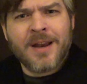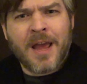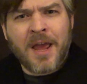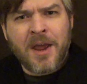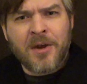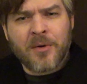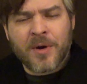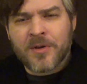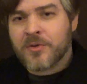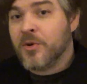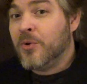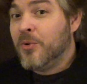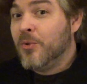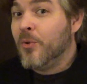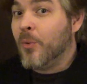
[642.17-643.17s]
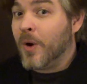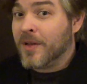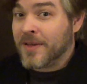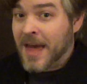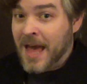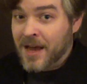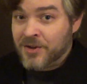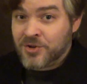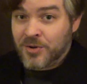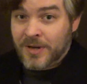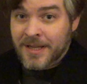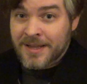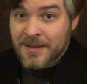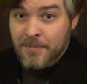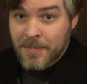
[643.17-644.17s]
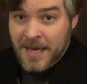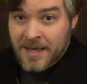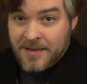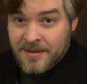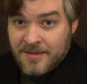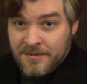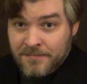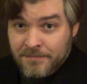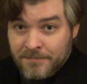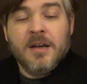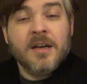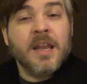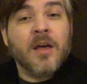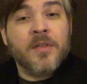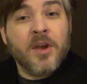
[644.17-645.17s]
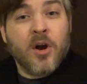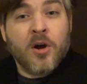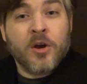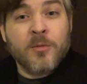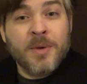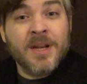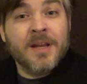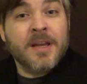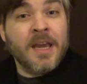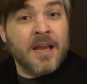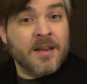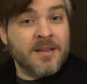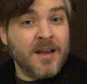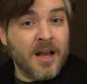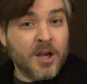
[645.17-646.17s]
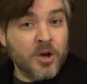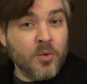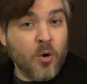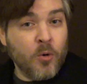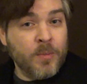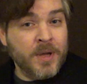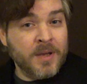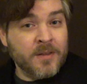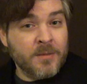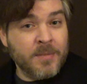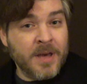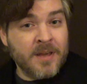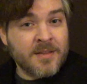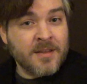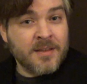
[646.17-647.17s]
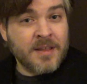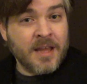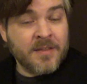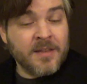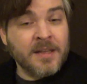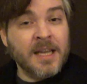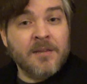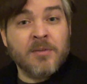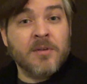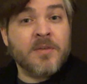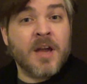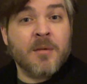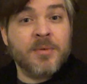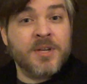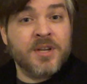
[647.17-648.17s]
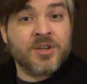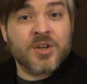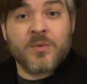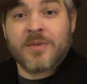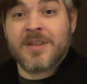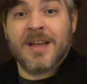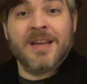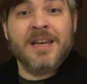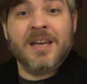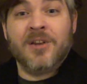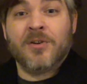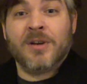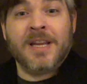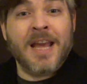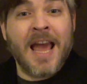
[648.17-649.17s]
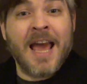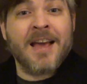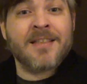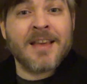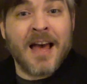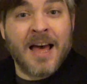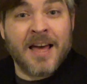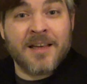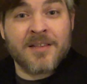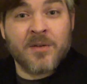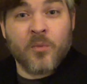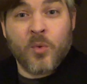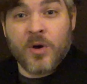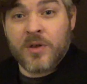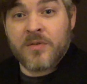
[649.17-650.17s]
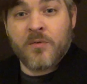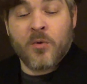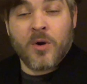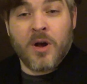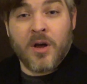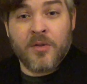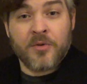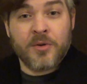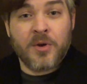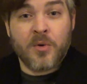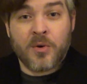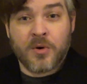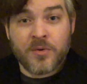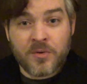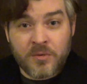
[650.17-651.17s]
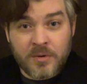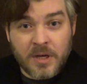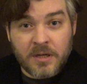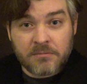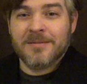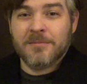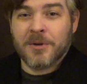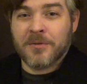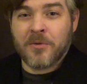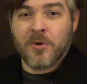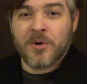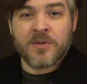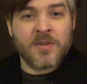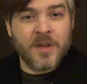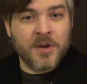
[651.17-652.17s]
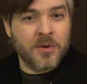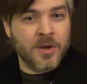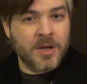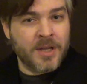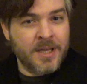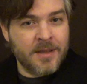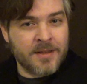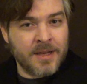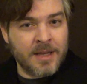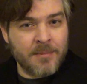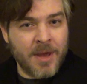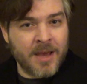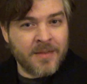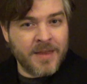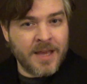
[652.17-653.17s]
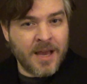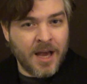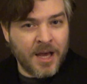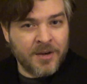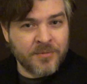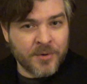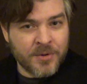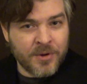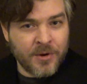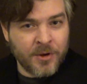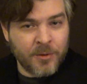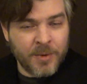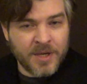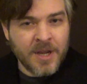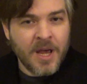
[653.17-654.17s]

eras who was actually the best. Now, the argument against Hakuho being the best is that the level of competition was not nearly as high as it was for other Yokozuna. But of course, then you can easily make the converse argument,